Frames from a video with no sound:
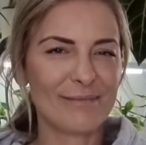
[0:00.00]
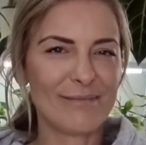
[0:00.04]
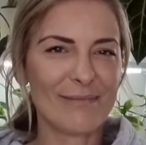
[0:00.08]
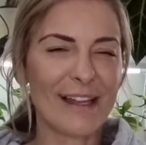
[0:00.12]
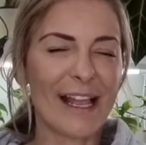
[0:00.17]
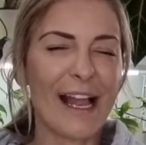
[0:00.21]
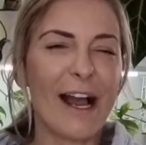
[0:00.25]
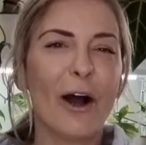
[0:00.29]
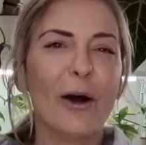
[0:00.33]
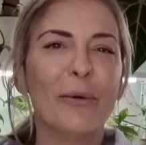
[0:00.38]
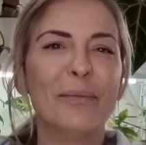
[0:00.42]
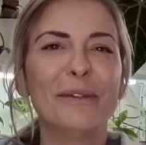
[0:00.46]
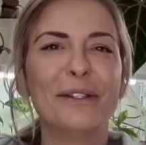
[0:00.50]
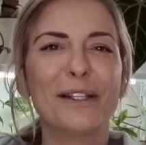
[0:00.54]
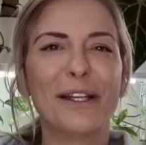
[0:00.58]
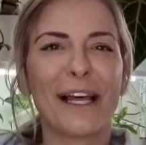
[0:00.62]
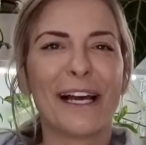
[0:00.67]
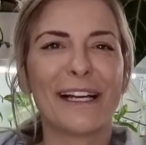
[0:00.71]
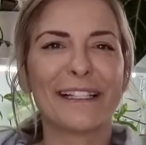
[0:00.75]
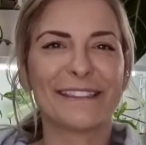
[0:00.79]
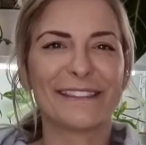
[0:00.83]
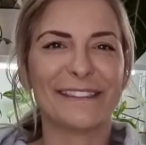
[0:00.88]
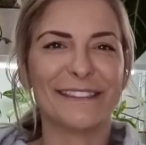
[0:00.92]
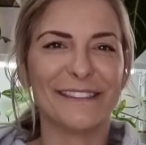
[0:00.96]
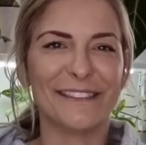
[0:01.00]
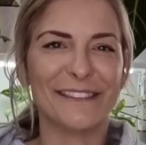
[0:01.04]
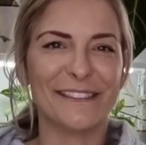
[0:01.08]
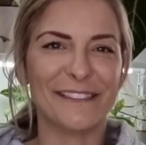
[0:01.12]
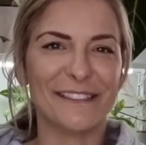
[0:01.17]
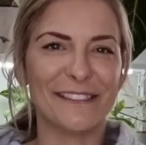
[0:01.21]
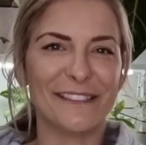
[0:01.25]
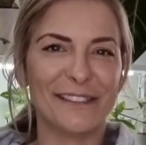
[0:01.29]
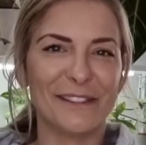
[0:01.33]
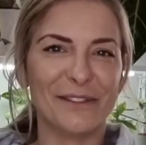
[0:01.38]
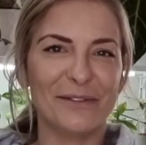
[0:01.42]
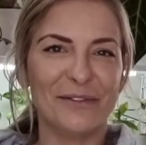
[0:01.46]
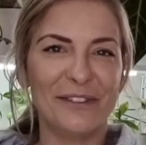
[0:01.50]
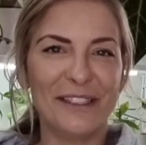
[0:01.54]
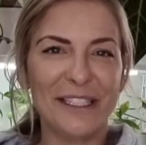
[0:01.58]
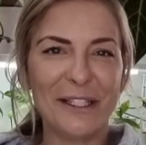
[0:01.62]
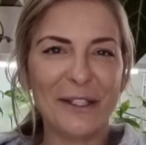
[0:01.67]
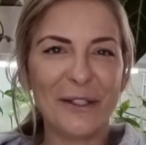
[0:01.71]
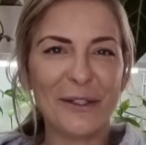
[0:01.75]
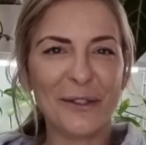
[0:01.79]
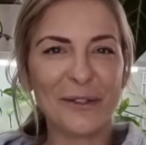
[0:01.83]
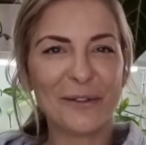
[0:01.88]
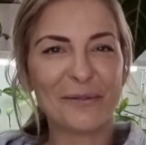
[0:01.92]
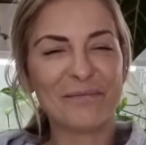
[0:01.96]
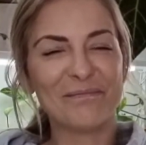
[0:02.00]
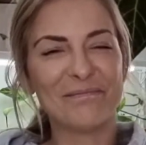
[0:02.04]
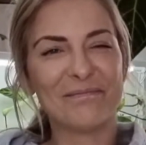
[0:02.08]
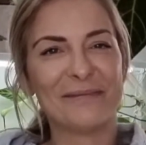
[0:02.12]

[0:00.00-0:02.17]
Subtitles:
I hope you liked this video.